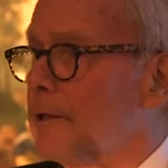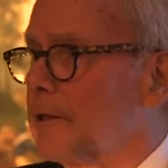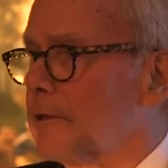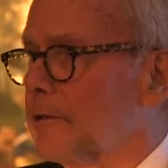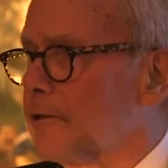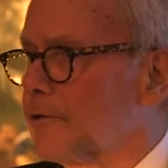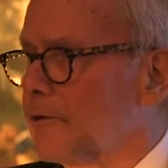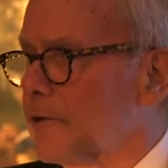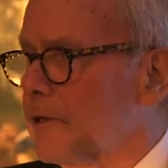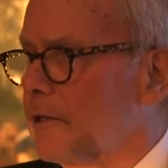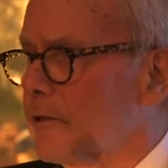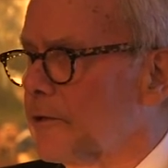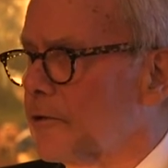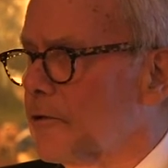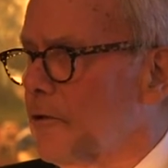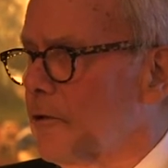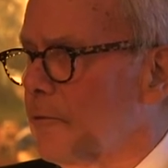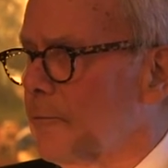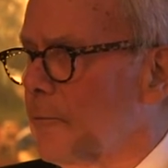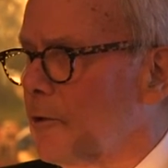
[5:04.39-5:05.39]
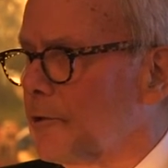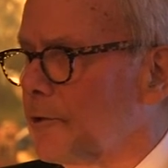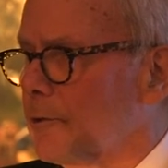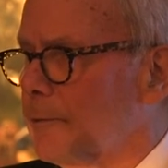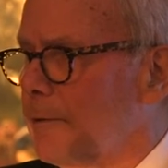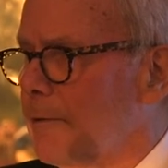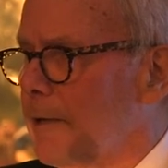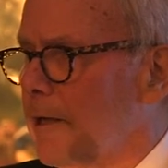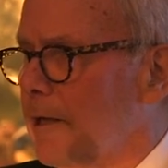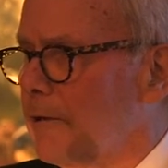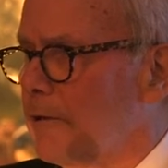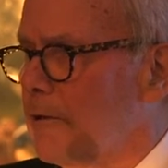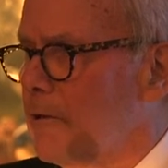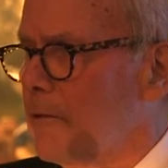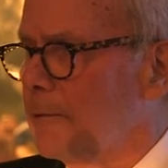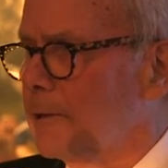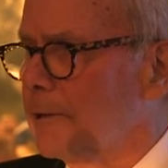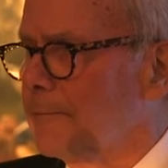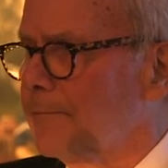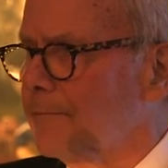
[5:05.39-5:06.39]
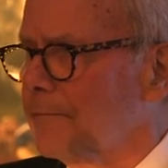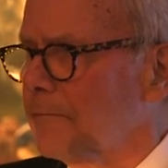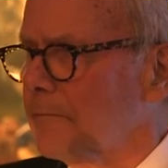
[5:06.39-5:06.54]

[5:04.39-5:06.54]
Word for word: a malignancy, it's called multiple myeloma.